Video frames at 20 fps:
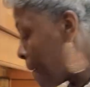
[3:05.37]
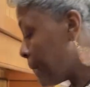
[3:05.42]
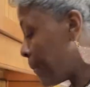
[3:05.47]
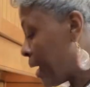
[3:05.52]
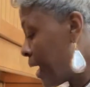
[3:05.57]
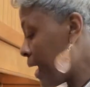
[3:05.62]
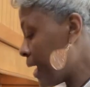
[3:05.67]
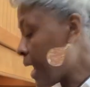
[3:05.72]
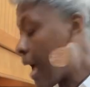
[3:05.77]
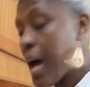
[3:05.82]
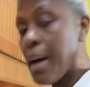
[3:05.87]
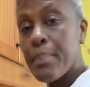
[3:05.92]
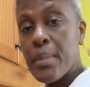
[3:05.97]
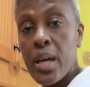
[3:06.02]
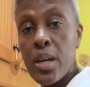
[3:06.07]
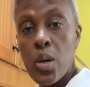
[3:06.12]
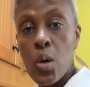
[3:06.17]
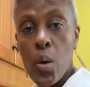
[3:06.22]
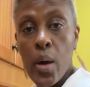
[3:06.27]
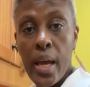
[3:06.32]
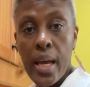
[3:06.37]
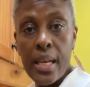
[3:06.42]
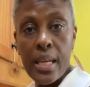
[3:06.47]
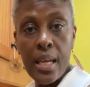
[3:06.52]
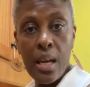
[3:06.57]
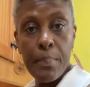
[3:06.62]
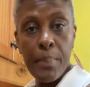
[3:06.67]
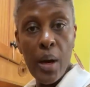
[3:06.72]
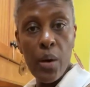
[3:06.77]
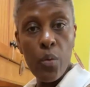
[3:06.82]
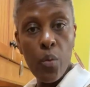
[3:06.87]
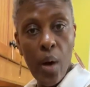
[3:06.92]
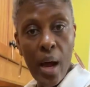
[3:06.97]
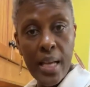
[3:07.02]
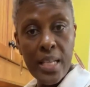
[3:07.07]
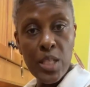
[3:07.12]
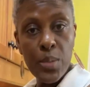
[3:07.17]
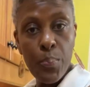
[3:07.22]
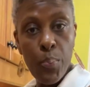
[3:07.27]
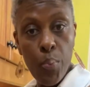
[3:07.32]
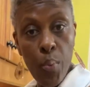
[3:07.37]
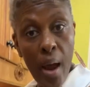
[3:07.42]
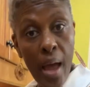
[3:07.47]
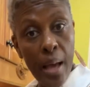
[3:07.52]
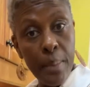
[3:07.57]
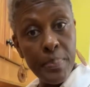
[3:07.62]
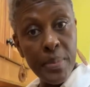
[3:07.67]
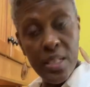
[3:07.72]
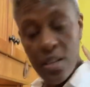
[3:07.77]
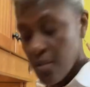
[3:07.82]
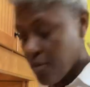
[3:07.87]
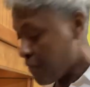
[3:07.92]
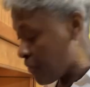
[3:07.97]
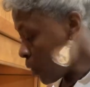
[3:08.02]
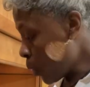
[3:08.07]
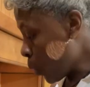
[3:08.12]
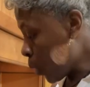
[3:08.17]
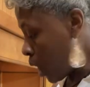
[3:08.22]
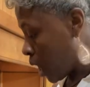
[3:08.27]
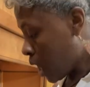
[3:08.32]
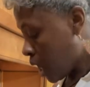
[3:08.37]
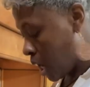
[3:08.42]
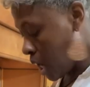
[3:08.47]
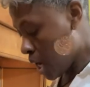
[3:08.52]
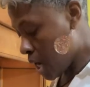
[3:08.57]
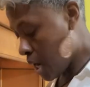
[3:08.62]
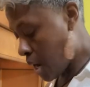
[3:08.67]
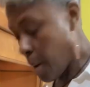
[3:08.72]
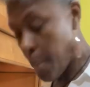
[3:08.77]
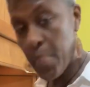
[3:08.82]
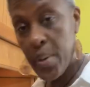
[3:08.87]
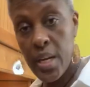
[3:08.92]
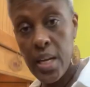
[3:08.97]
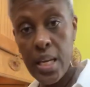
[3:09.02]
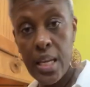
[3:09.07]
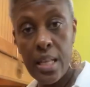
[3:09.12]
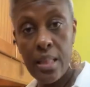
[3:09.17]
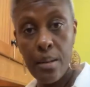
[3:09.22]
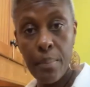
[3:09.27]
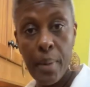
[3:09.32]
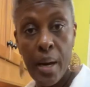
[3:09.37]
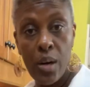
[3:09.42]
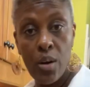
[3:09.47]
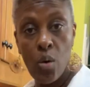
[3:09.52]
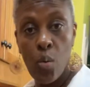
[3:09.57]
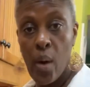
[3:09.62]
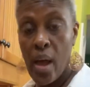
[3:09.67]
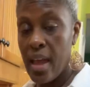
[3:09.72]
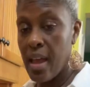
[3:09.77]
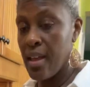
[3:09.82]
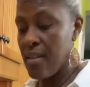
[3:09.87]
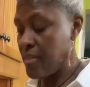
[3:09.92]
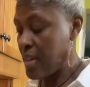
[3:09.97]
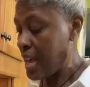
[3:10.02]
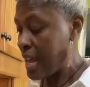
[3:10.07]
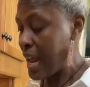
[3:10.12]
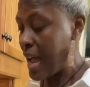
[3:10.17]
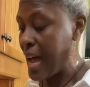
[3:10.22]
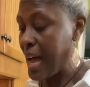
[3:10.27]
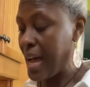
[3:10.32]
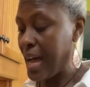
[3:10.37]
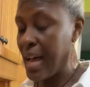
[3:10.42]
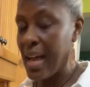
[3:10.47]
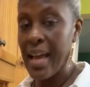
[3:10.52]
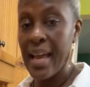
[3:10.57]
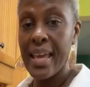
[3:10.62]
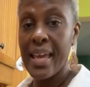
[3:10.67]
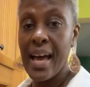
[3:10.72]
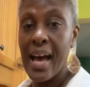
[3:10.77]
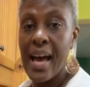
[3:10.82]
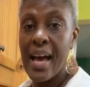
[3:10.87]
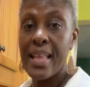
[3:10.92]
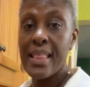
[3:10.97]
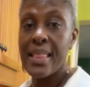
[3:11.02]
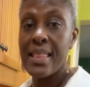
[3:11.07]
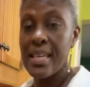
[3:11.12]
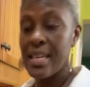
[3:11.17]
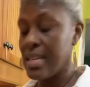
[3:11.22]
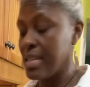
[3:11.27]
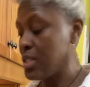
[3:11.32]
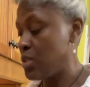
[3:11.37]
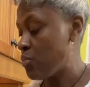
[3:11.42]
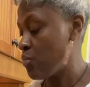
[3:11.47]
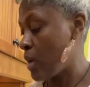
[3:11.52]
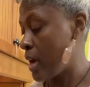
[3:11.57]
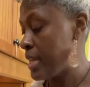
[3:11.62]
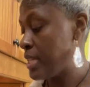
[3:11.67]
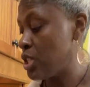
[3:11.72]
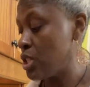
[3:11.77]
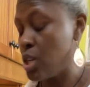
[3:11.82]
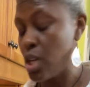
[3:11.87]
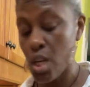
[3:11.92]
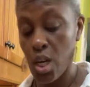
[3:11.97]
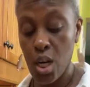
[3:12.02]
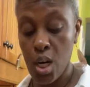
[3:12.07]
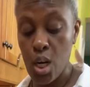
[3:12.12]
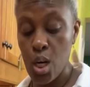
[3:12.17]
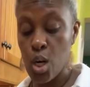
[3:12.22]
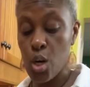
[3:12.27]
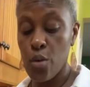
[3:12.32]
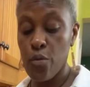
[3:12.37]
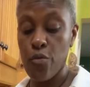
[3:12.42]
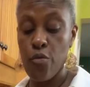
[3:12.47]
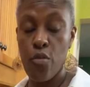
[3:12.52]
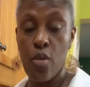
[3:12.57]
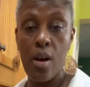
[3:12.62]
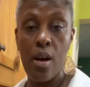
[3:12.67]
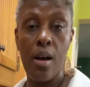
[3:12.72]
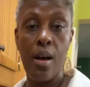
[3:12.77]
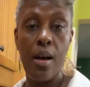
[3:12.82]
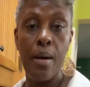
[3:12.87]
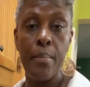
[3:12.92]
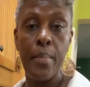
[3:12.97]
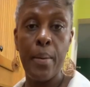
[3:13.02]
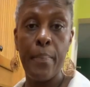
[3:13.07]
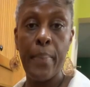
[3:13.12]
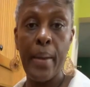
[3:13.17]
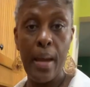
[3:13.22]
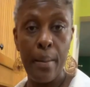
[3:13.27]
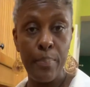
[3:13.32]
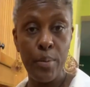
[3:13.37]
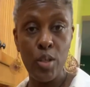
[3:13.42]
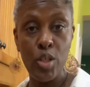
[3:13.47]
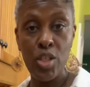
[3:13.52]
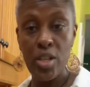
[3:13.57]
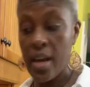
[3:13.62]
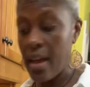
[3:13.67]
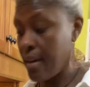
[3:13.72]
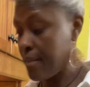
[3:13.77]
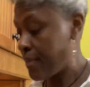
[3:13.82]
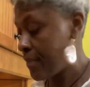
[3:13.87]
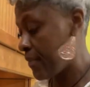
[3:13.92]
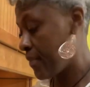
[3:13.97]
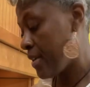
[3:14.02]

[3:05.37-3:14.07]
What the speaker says: But I'm going to go ahead and get my rice prepped for putting in the microwave. And I got this rice cooker from Pampered Chef